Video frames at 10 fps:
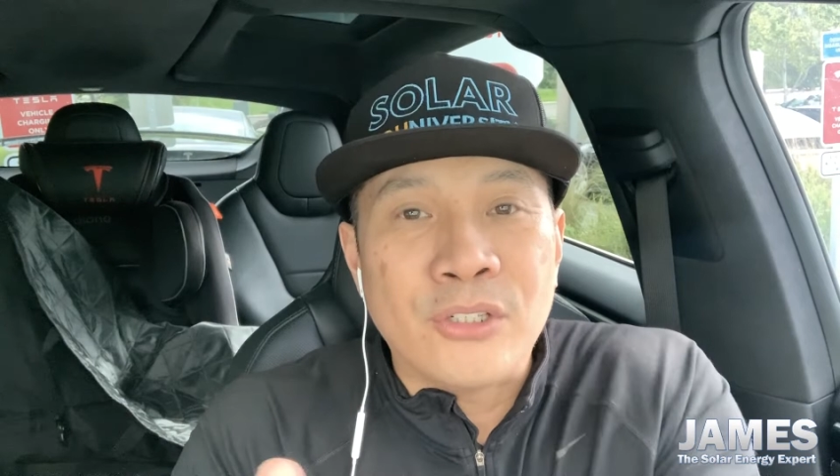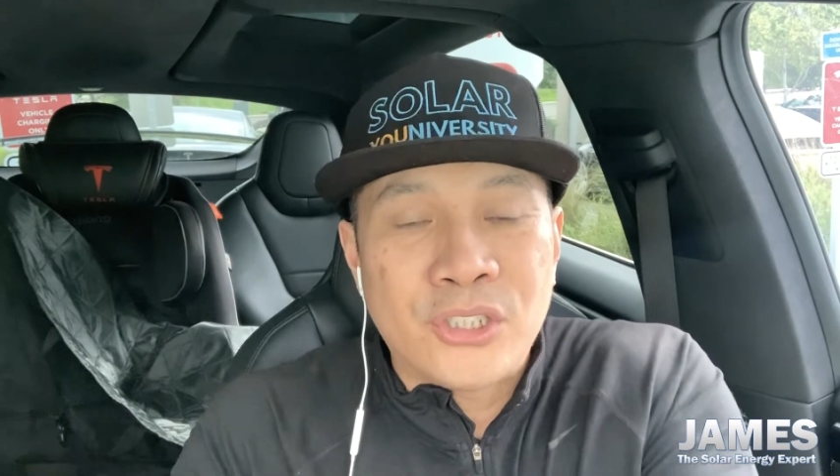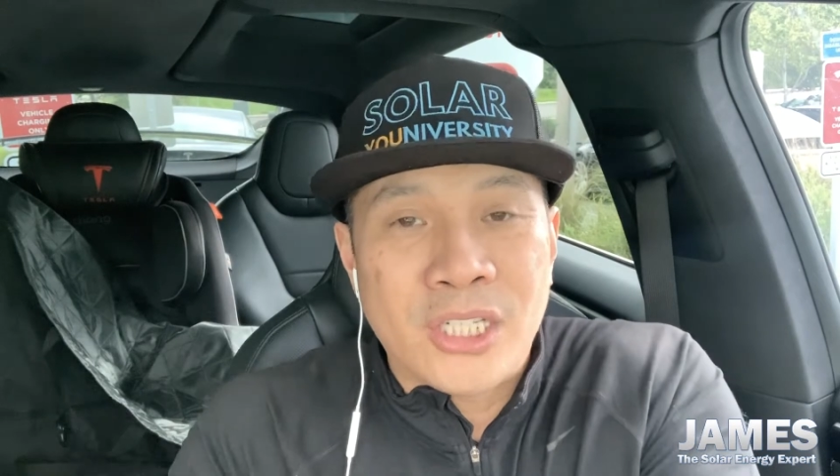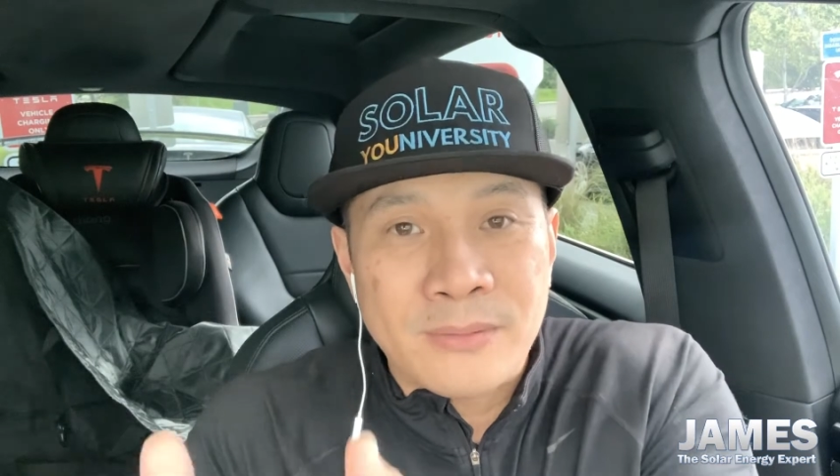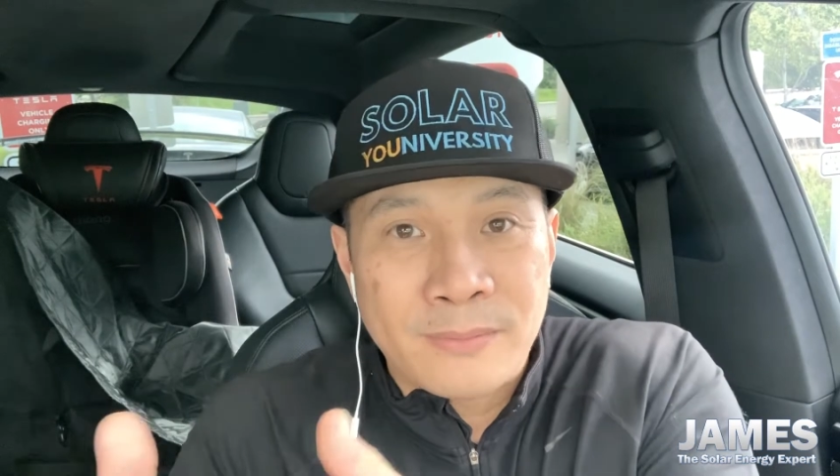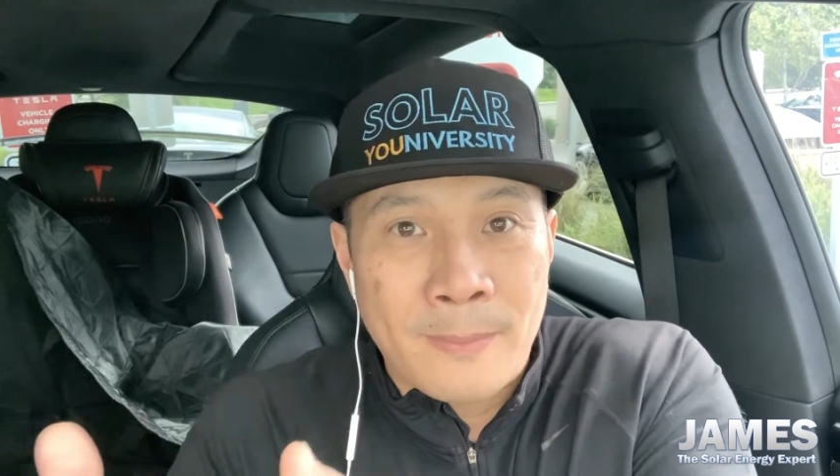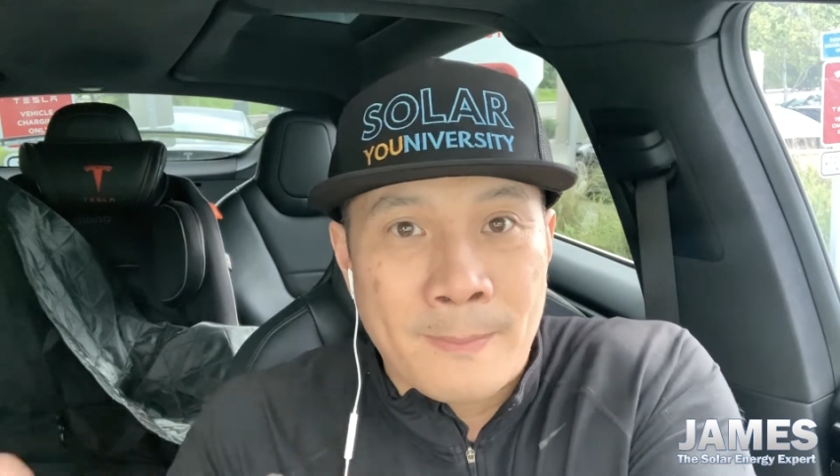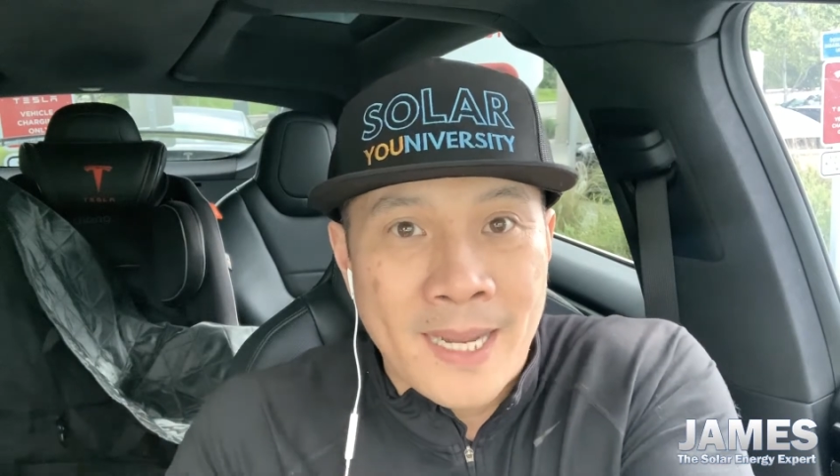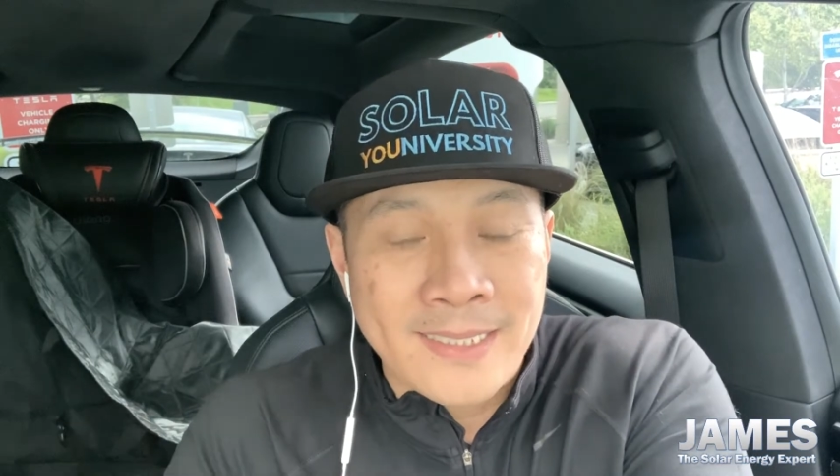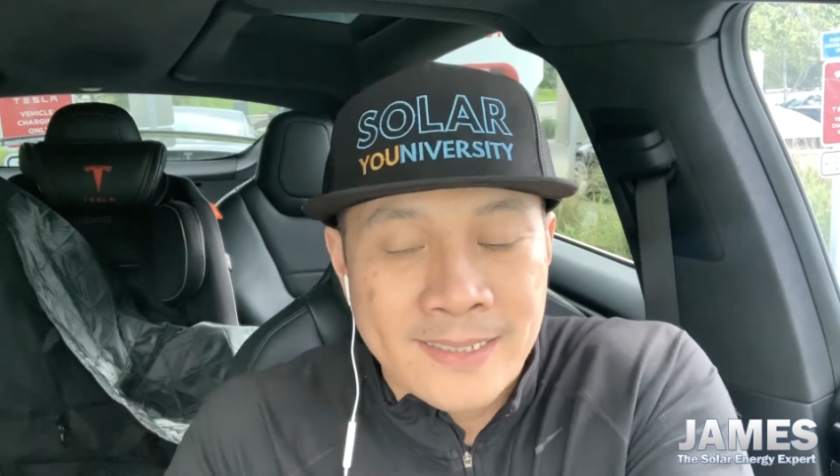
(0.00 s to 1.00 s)
to change my
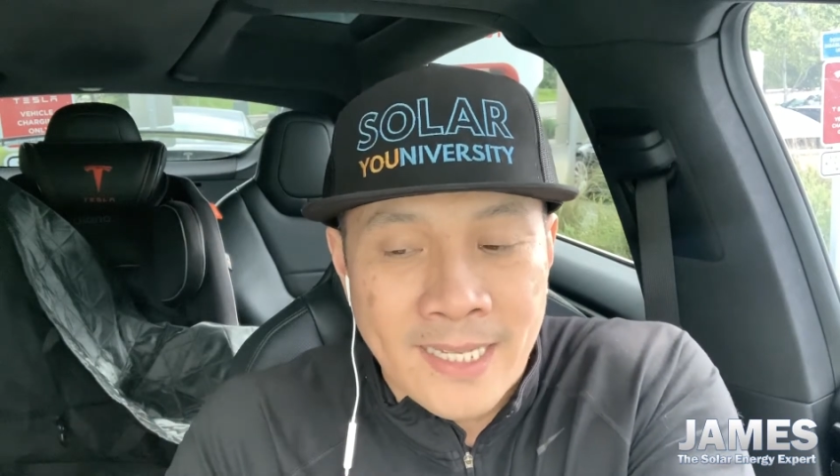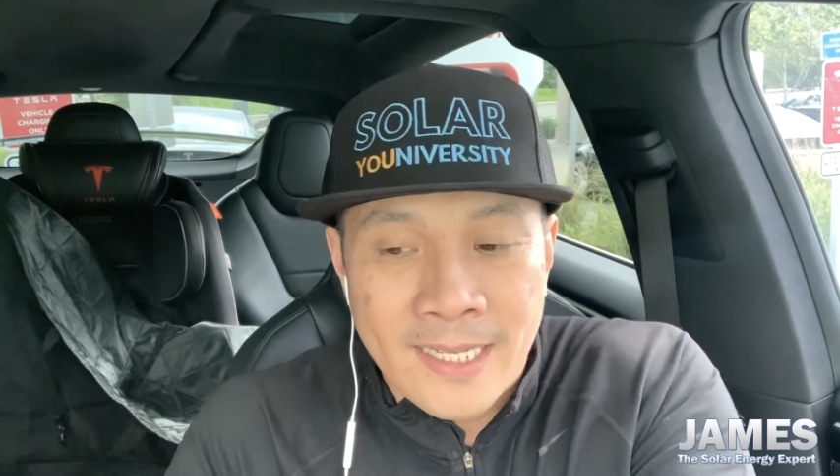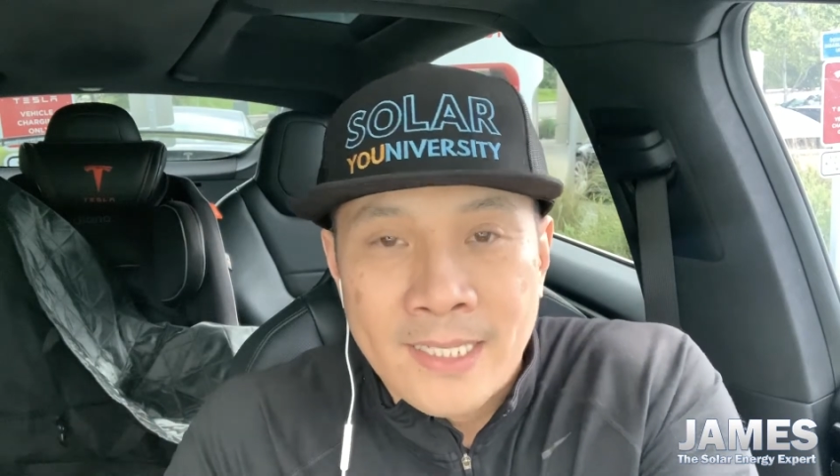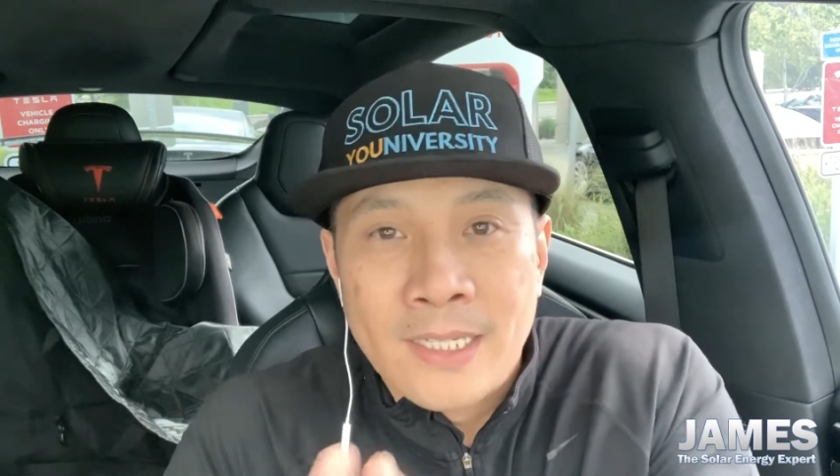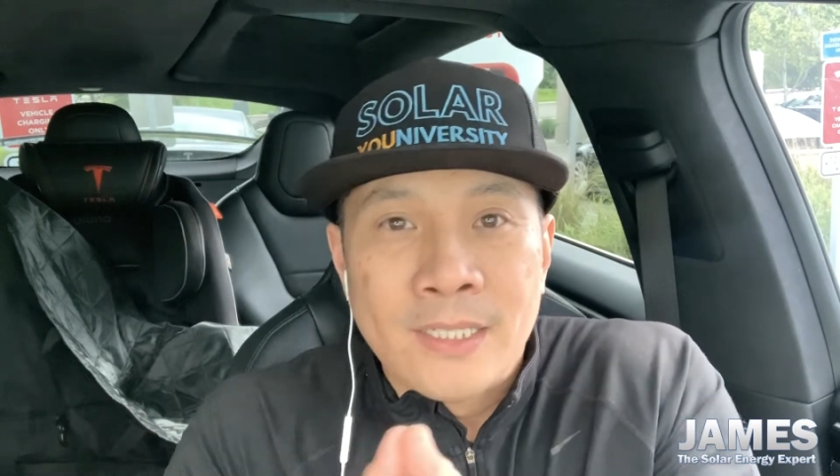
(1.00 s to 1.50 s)
mindset